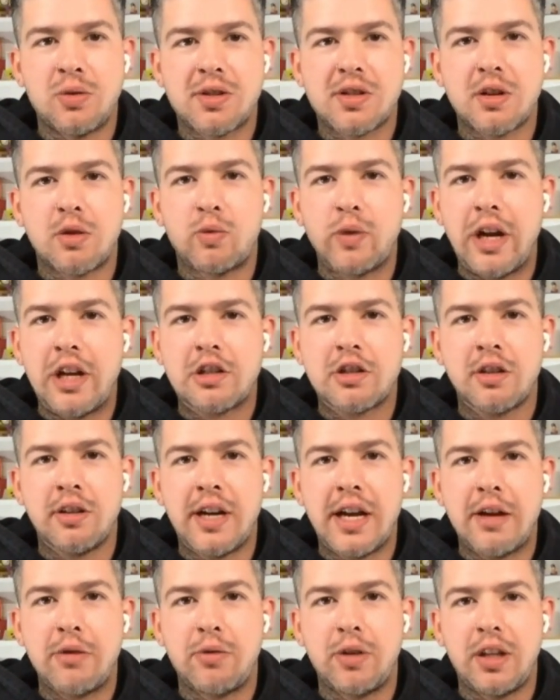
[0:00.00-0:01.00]
So Rachel and
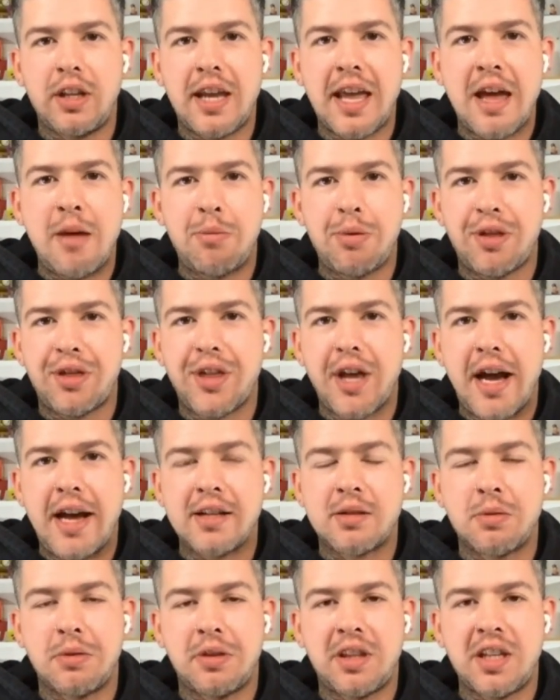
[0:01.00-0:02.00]
I really
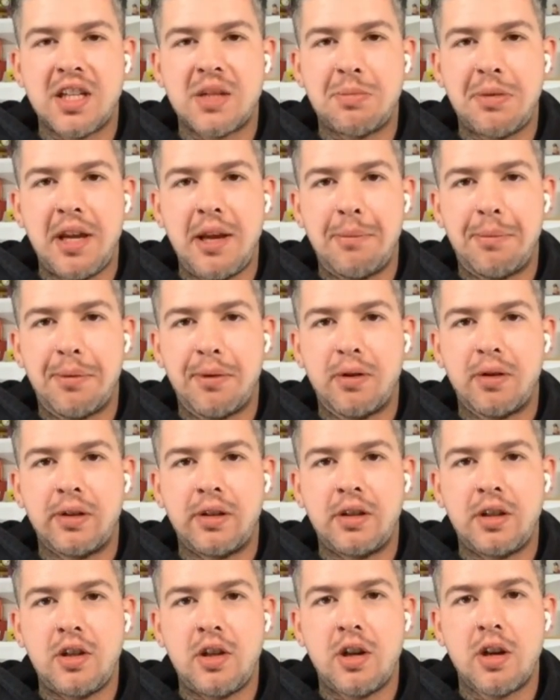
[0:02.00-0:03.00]
empathize with these people
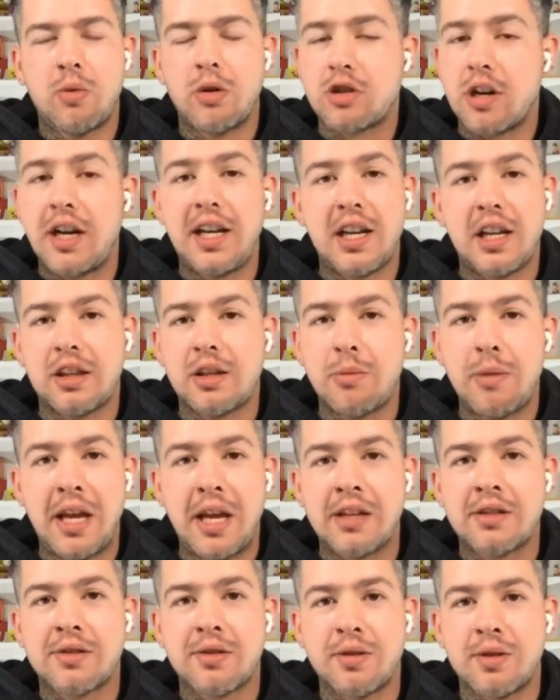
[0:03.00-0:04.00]
and you know we're trying to get
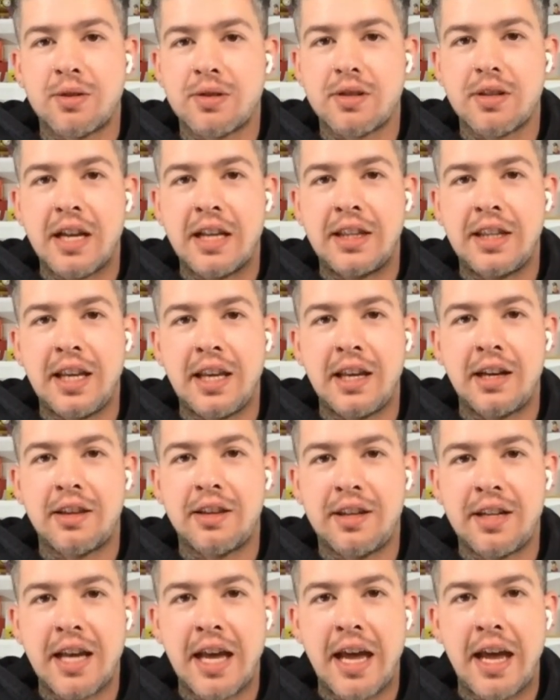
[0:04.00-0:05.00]
them answers at the
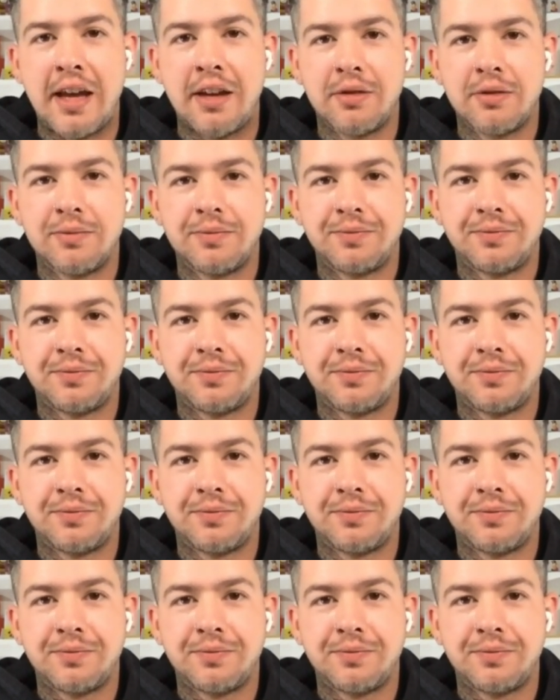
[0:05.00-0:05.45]
end of the day.